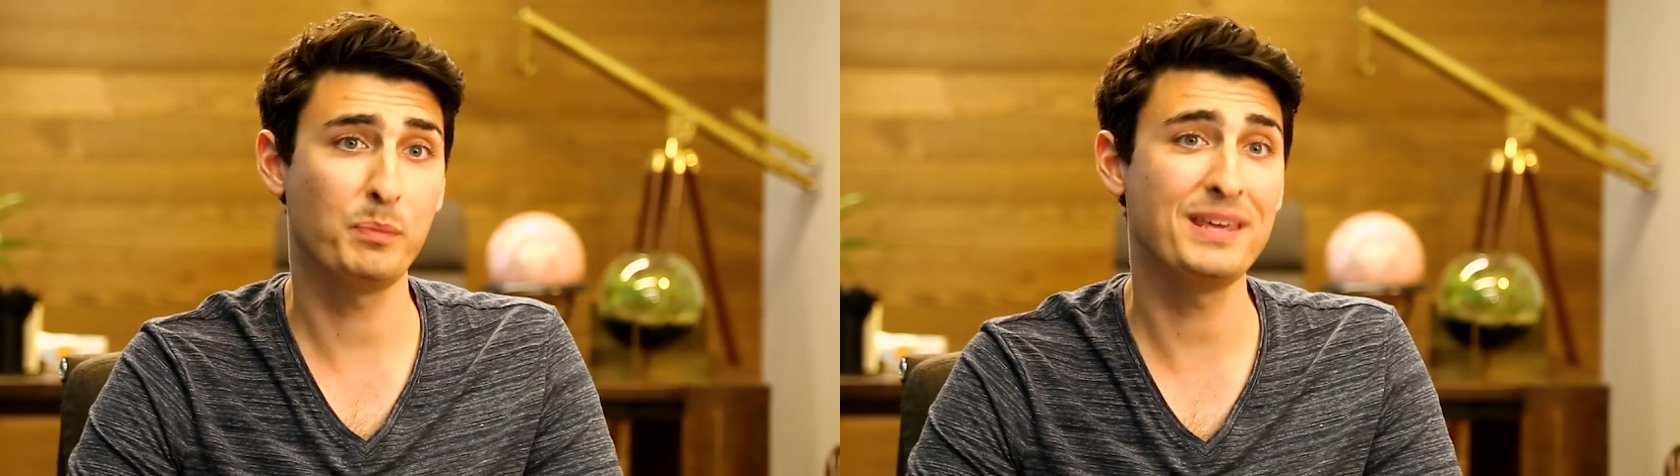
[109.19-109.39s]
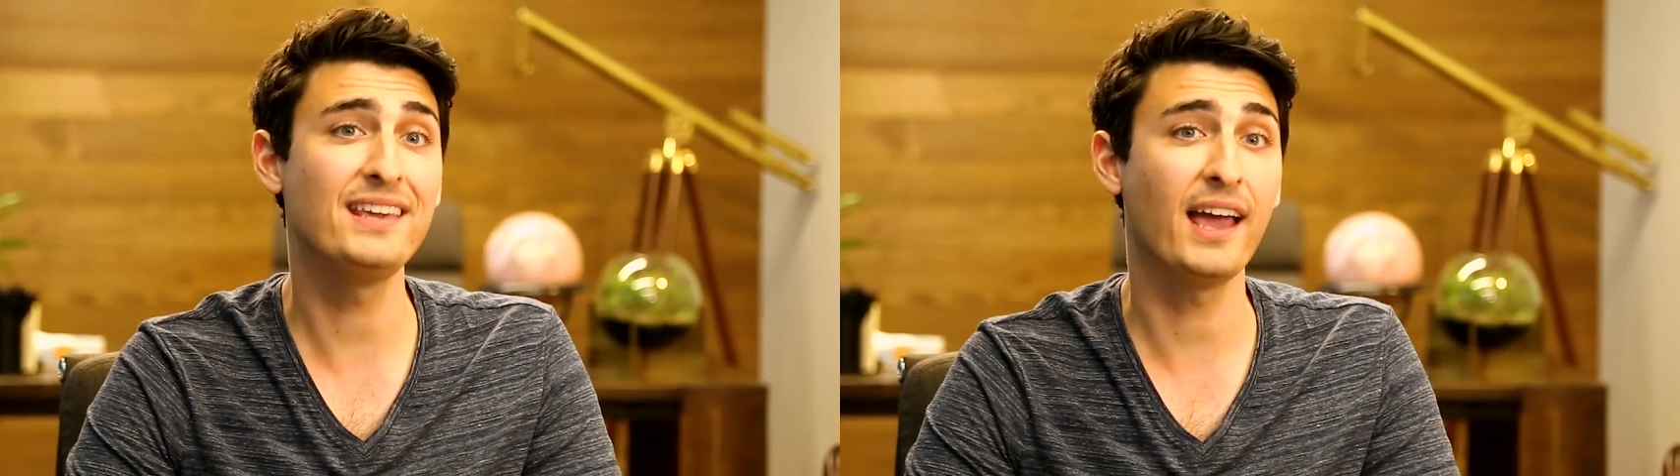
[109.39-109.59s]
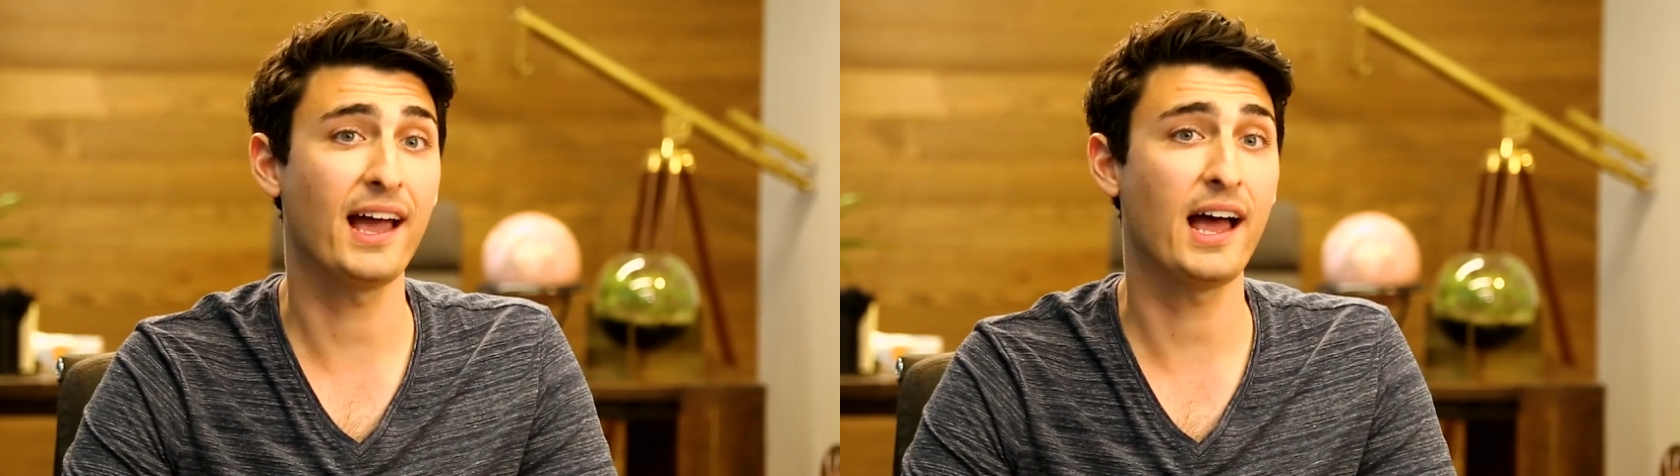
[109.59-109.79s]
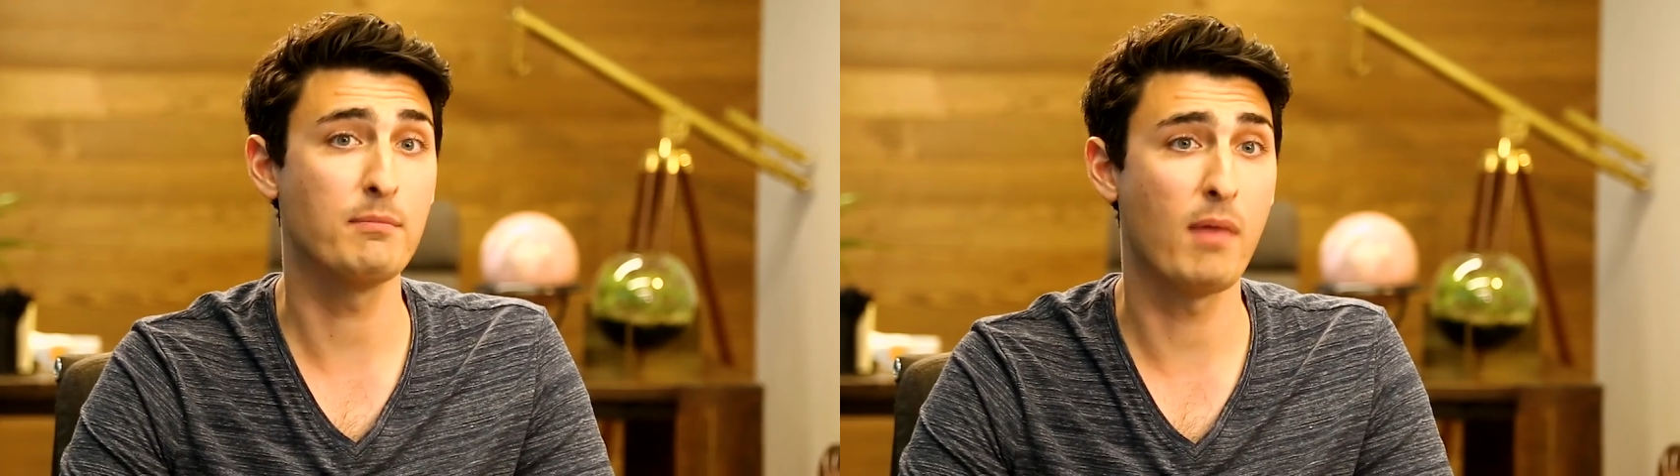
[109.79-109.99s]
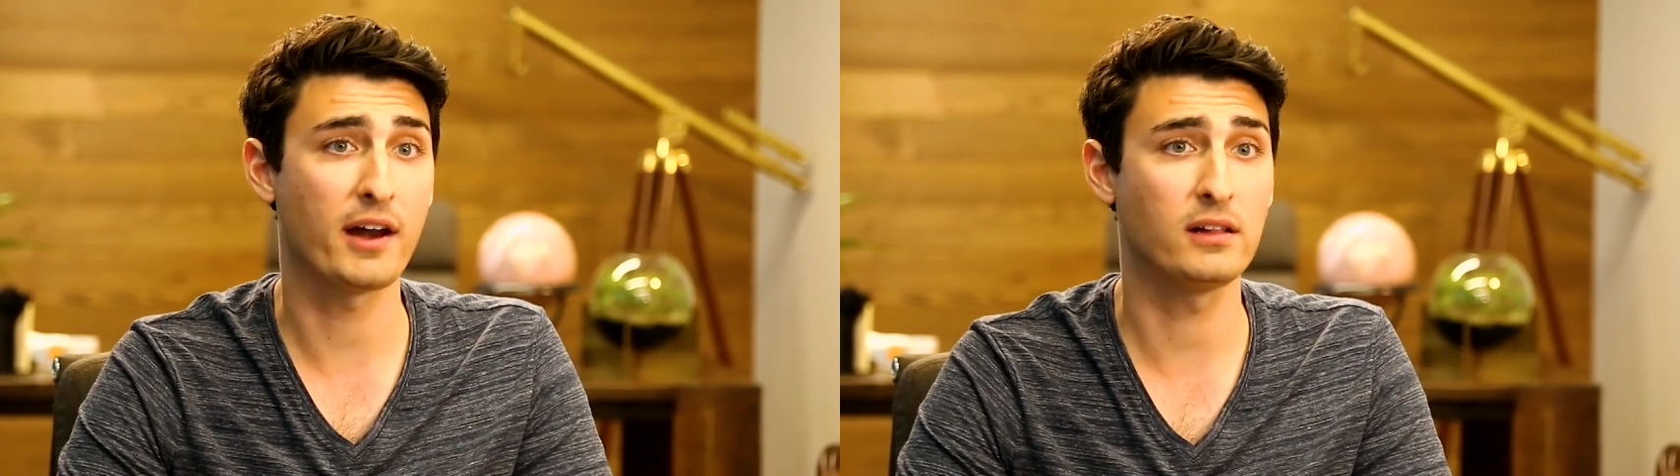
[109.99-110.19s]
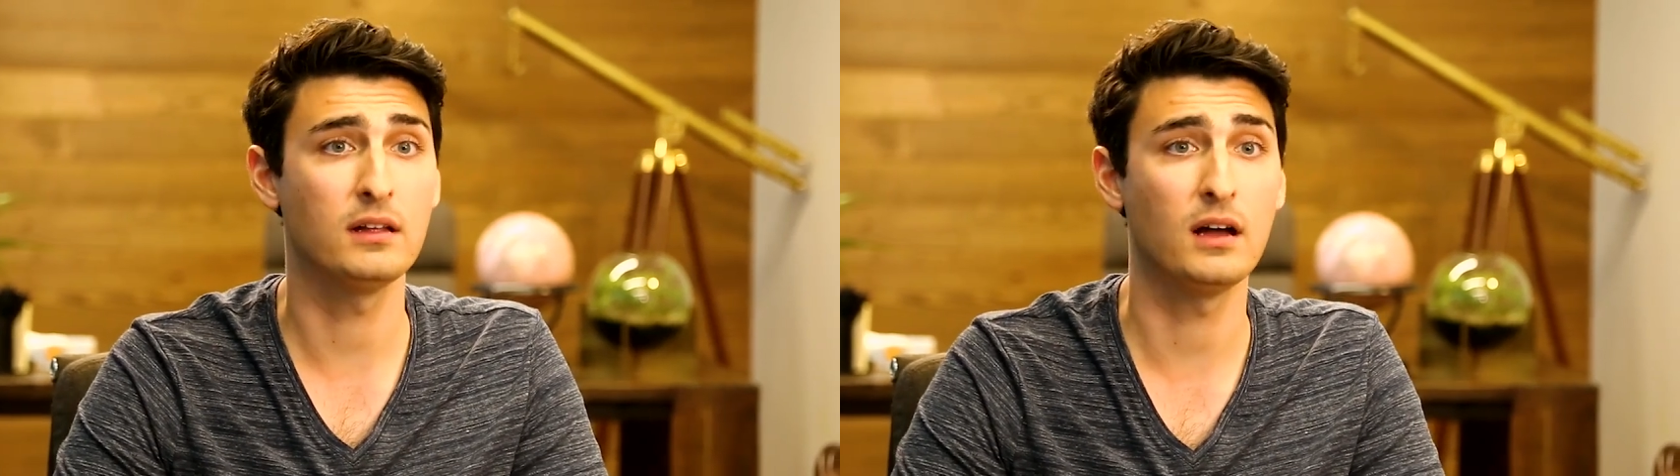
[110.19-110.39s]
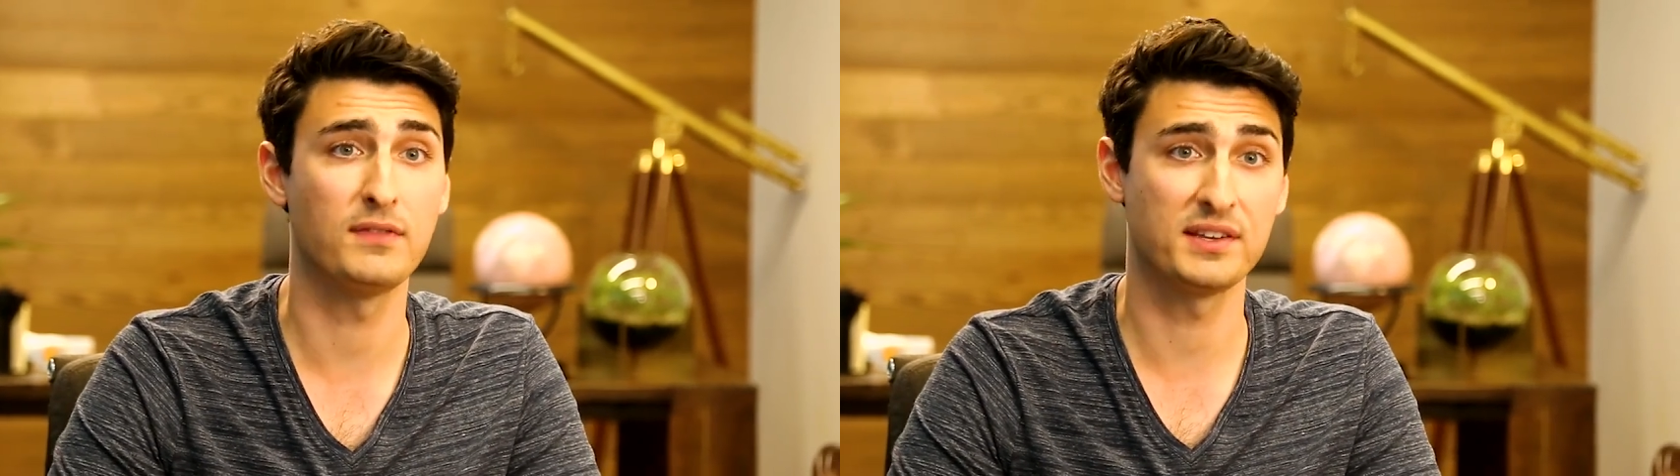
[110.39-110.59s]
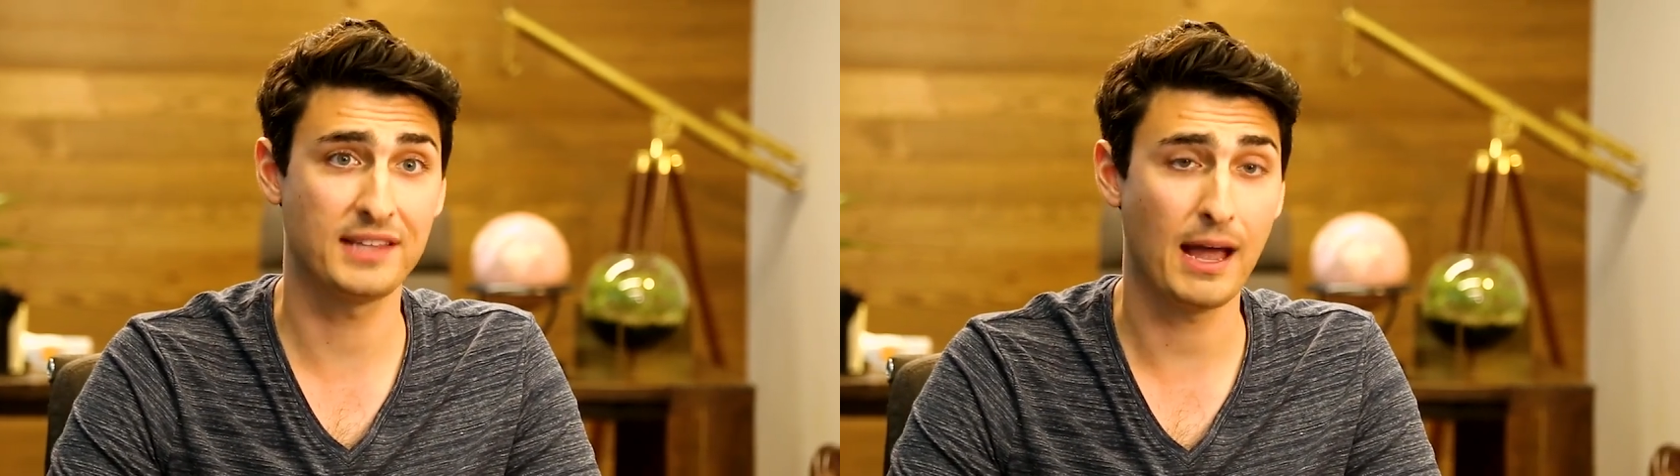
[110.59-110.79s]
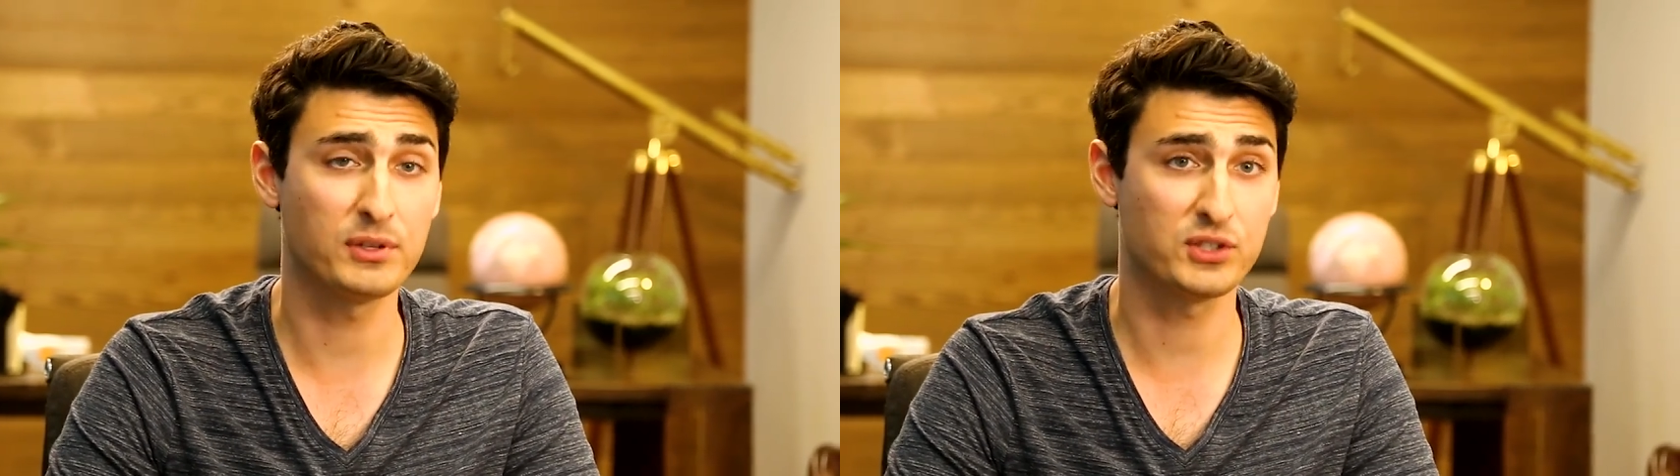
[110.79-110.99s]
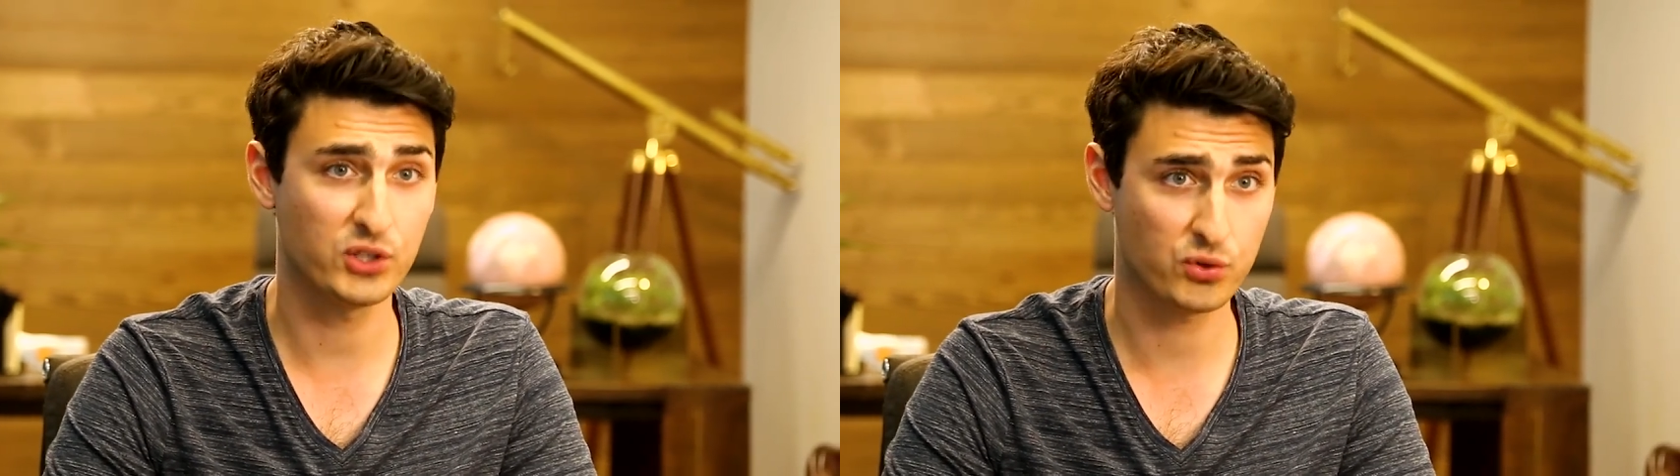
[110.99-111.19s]
PKI model of
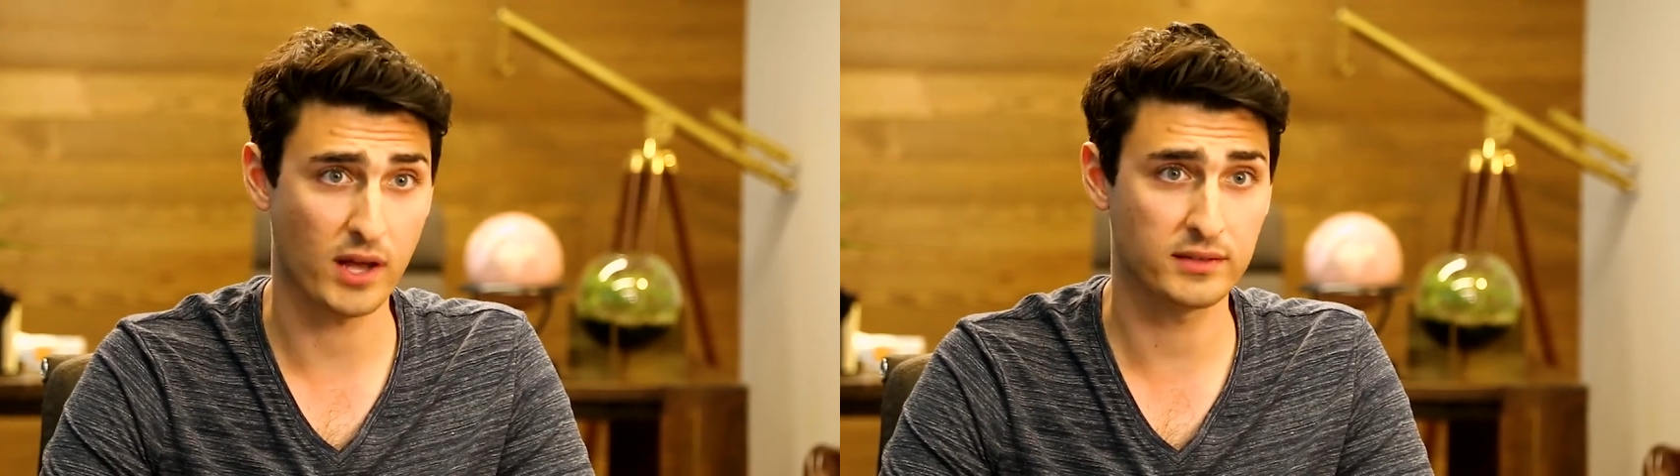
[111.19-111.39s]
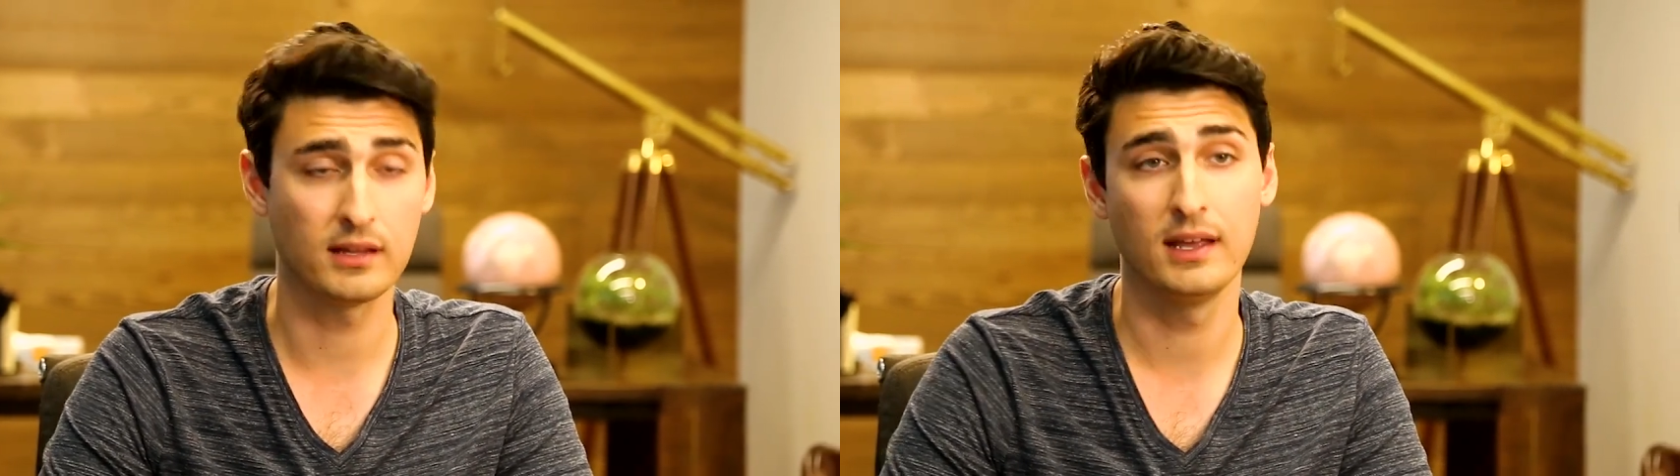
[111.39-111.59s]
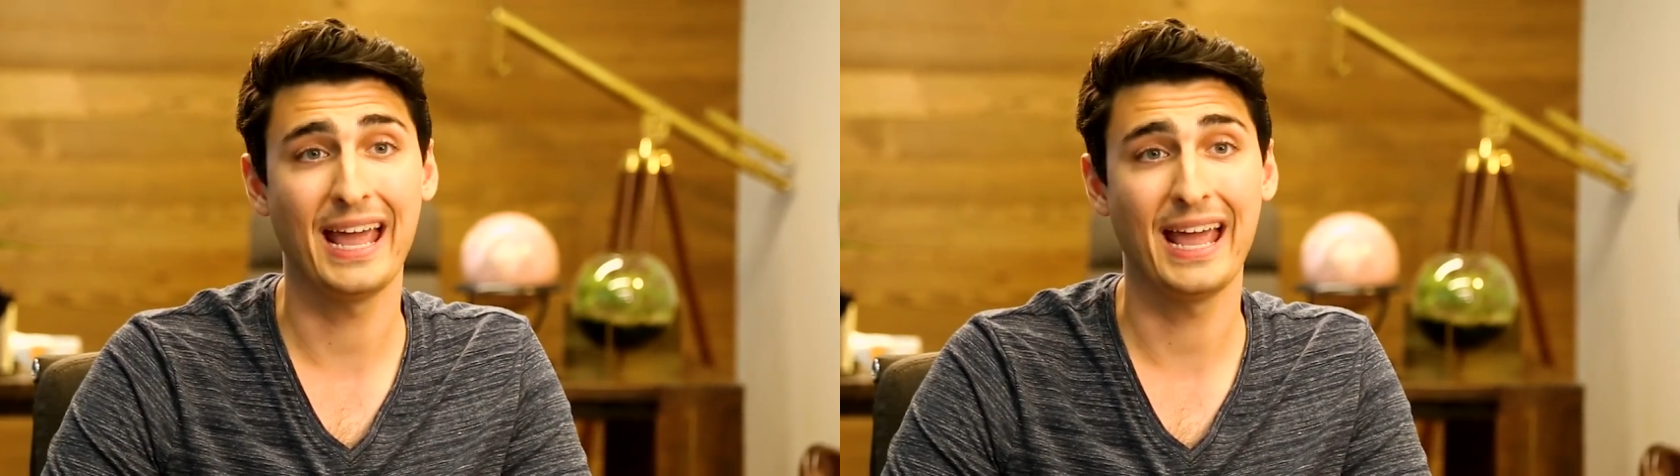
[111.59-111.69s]
establishing trust